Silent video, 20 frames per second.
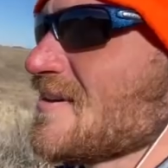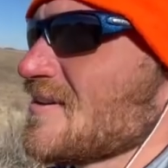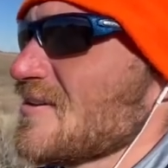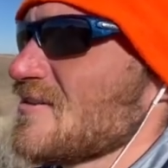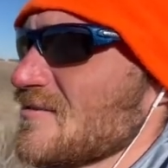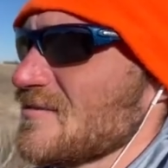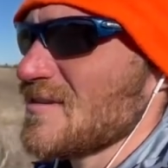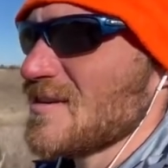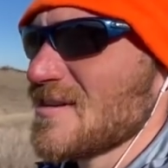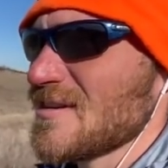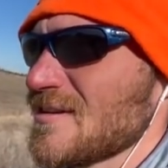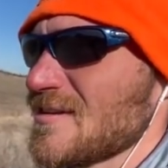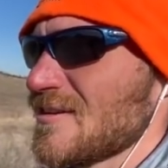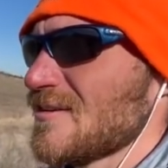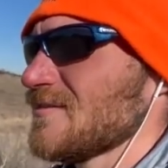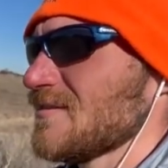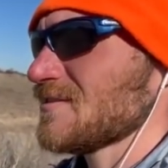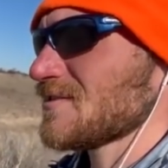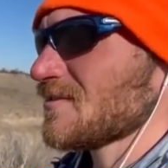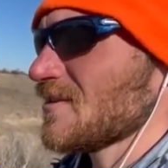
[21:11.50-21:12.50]
don't think on
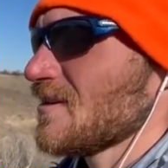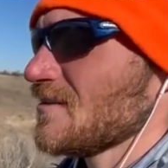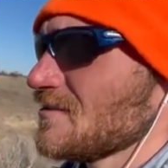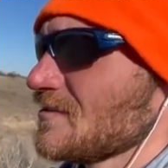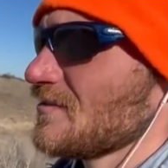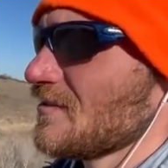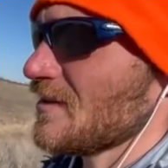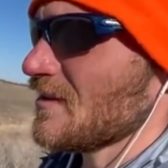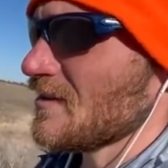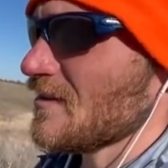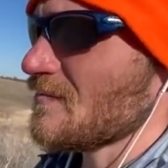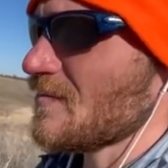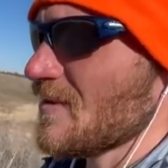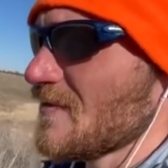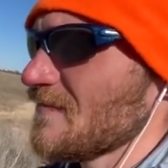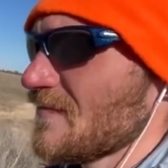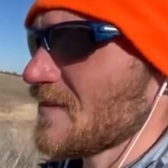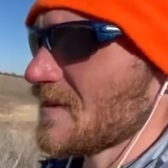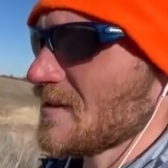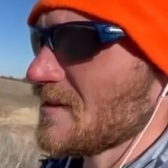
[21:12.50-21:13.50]
these trails you'll get an
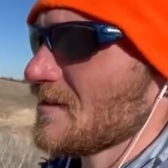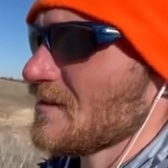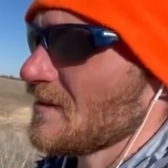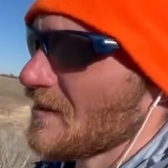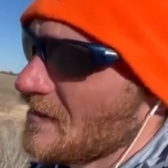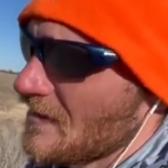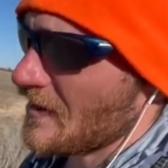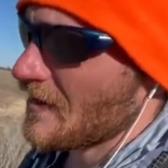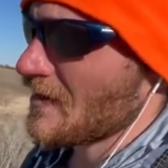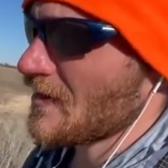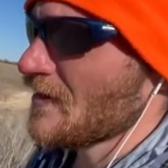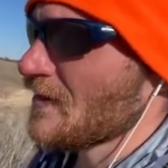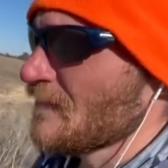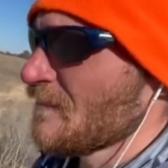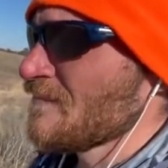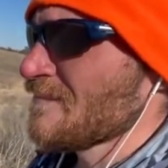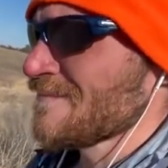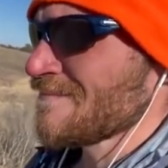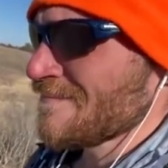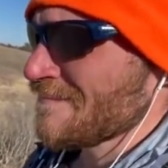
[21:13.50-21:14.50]
epiphany, and I
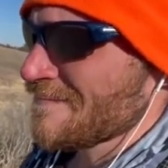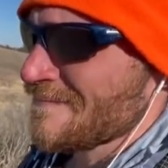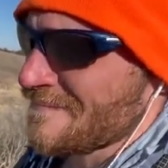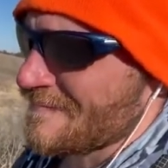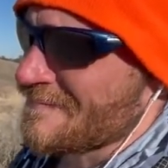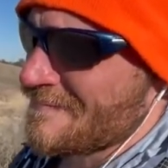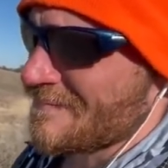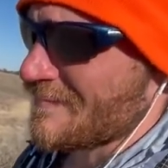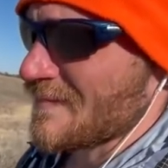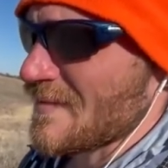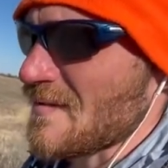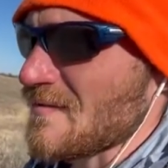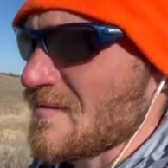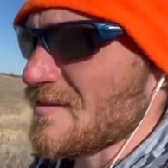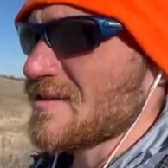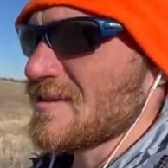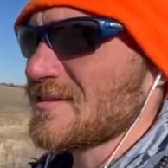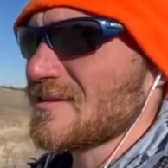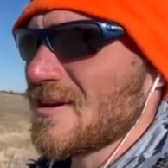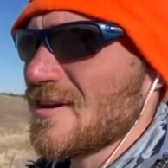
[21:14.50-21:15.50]
never
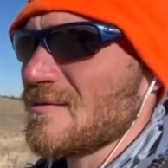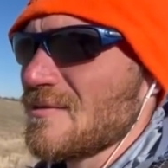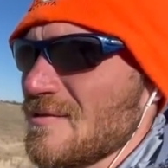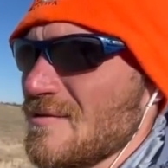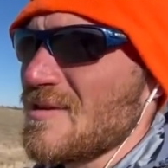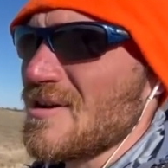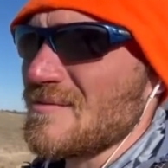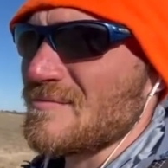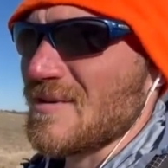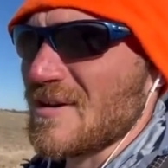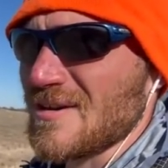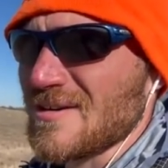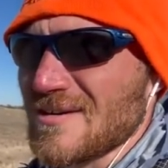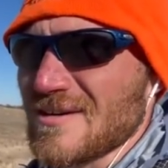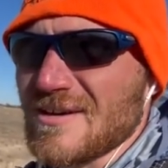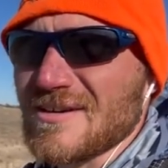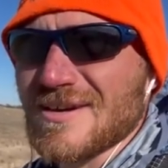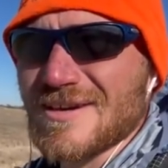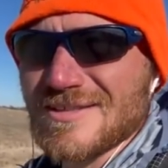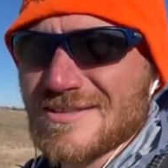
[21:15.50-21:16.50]
really thought we would, but I
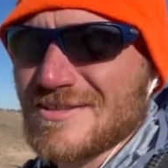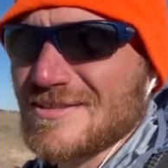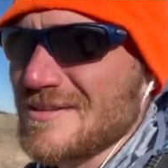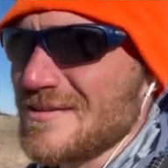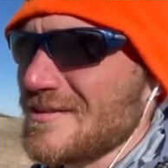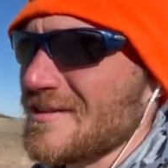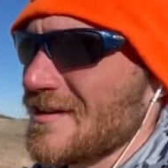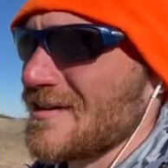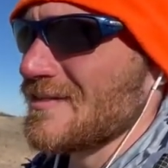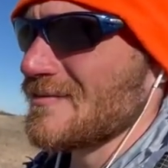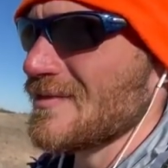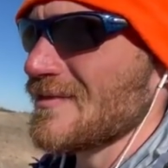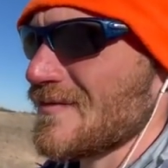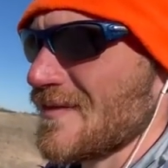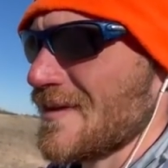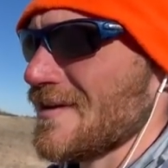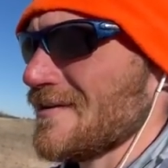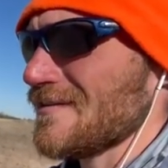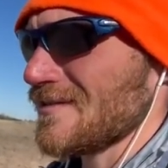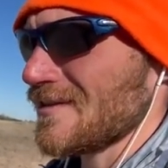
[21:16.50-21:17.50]
guess near the end we
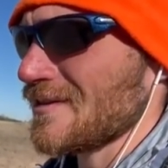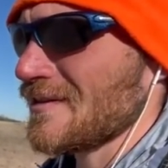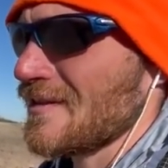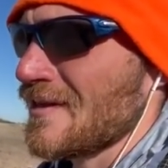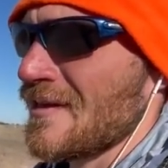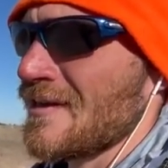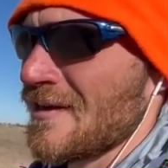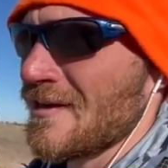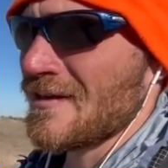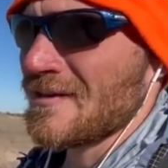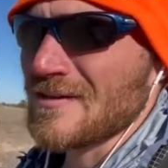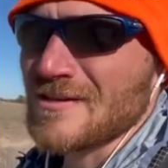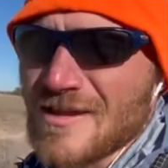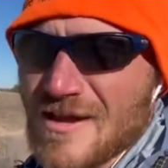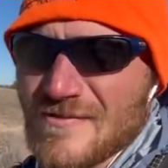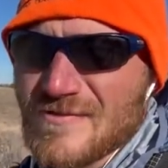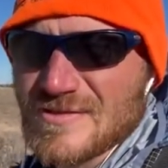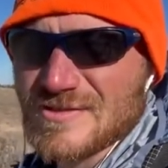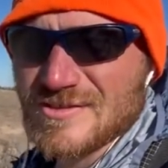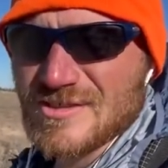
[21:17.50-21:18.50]
found
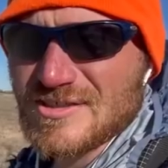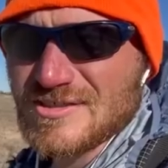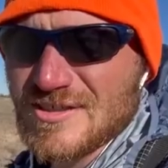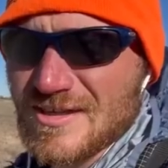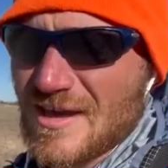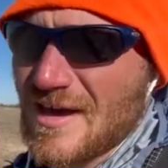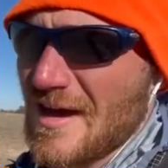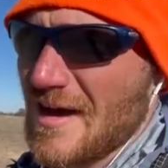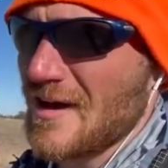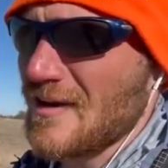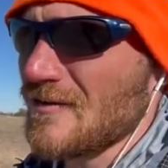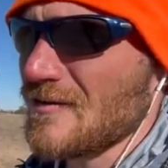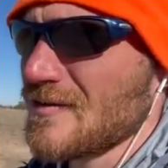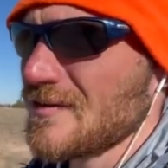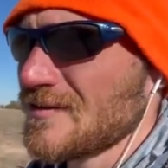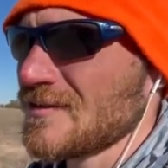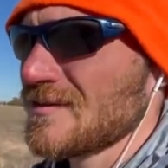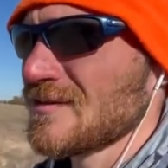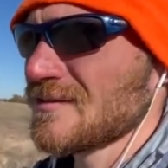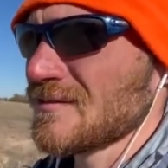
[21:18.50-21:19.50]
life is just a cow.
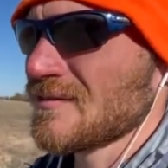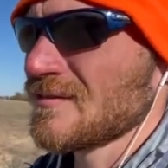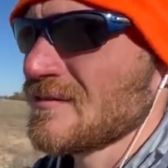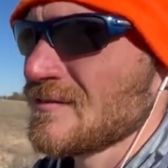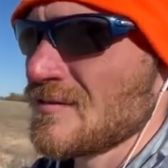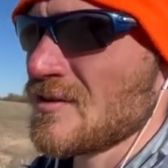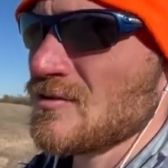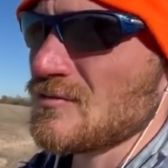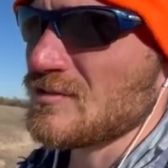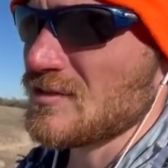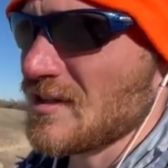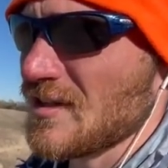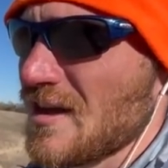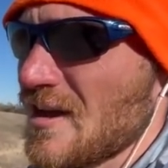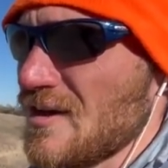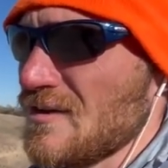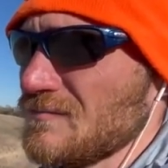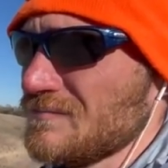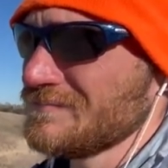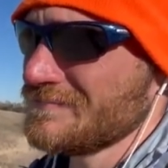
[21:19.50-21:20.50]
Who's the
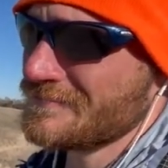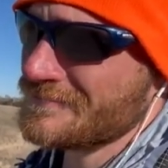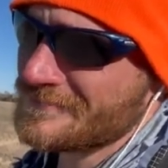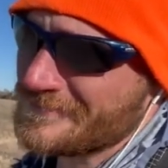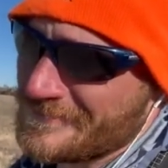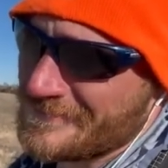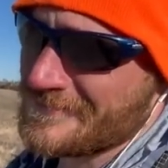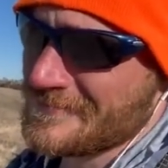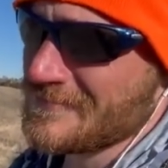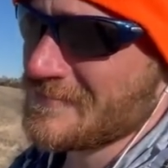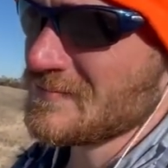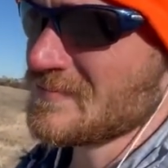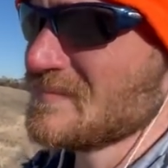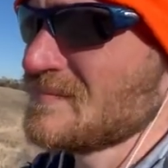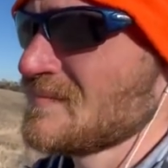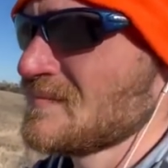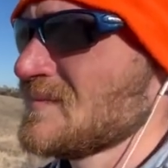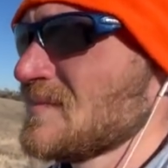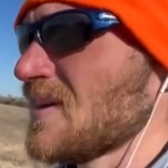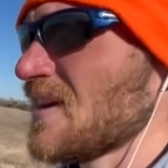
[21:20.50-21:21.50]
cow?
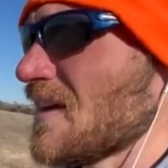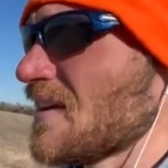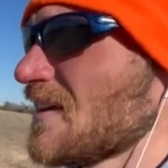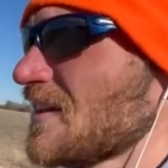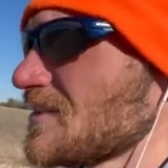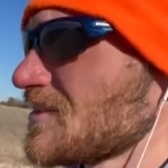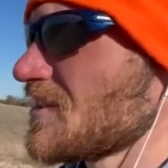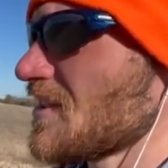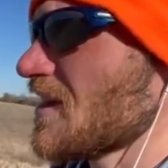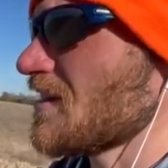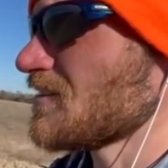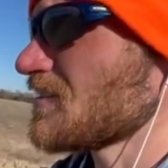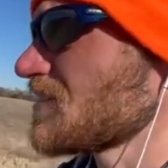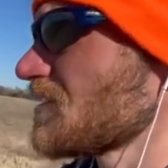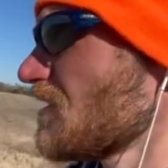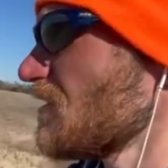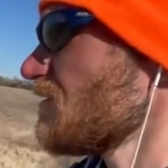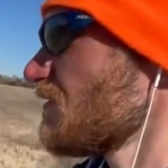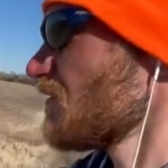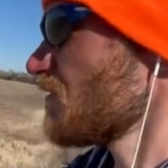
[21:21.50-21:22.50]
You gotta answer that
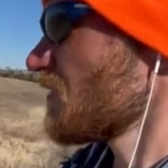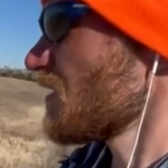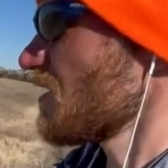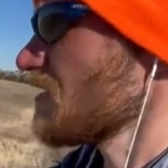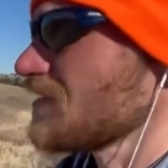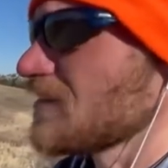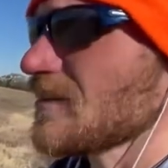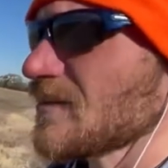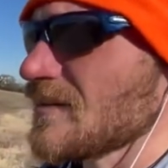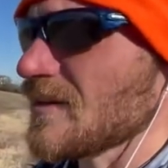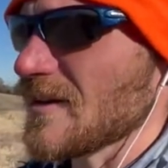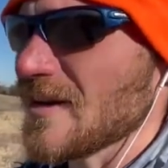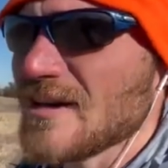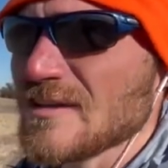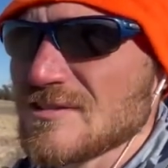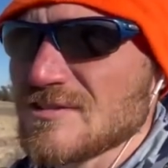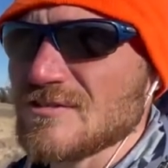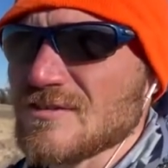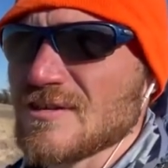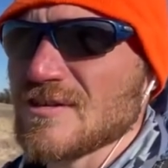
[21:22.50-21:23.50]
yourself. We already did the
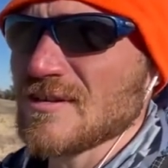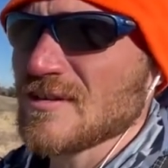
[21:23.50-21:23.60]
answering.